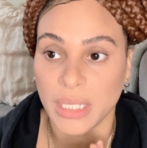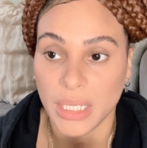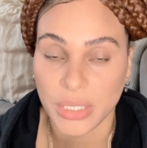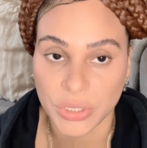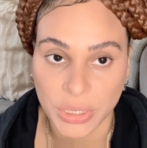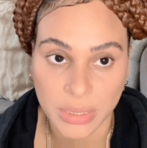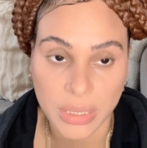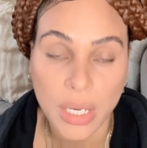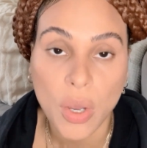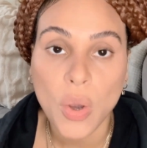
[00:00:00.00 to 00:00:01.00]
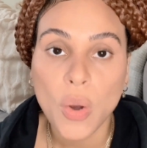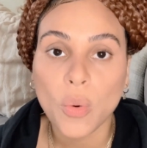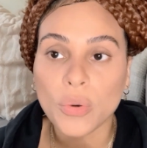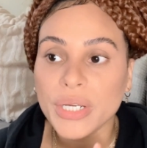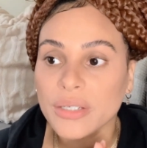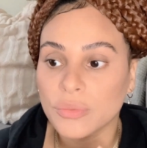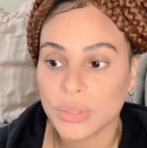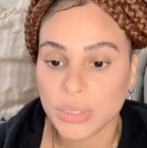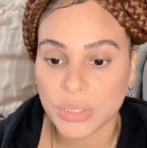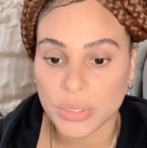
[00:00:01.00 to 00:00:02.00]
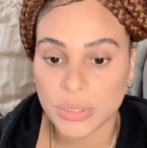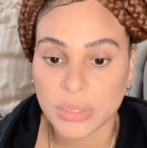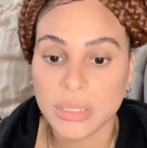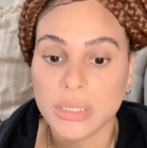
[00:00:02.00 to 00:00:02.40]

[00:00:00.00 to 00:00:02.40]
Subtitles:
agent or a realtor to